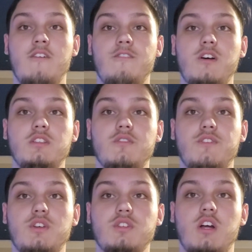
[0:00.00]
Fossil
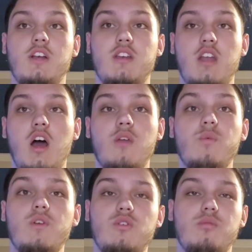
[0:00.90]
fuels are
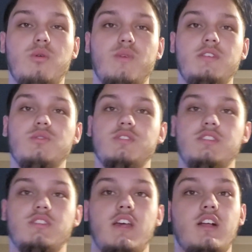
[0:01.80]
non-renewable
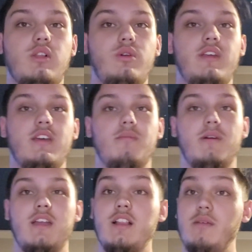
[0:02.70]
resources, including
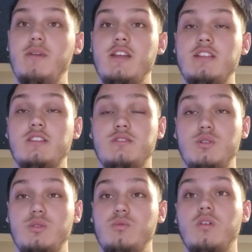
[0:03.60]
but not limited
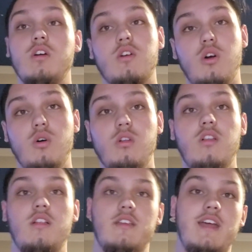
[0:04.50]
to coal,
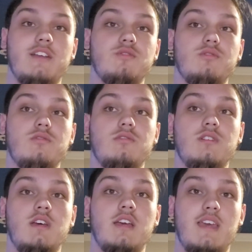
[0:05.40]
natural
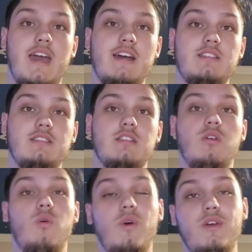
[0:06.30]
gas,
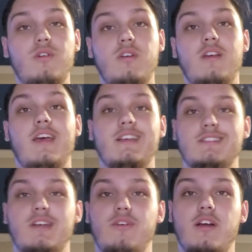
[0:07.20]
oil,
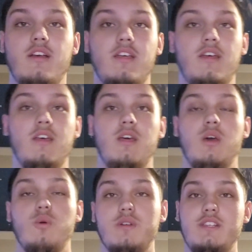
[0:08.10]
etc.
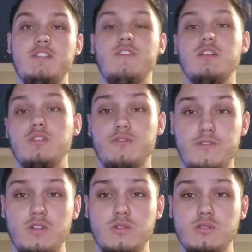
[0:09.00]
With these fossil
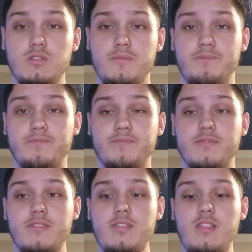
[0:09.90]
fuels,
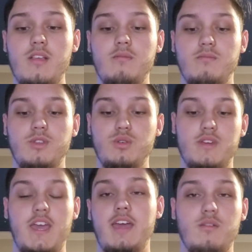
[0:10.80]
you
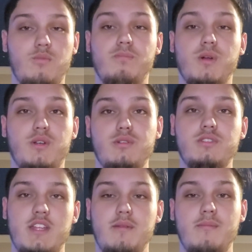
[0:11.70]
can't produce
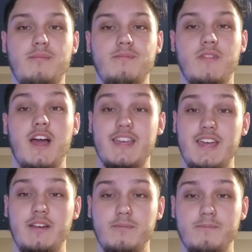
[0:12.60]
them again.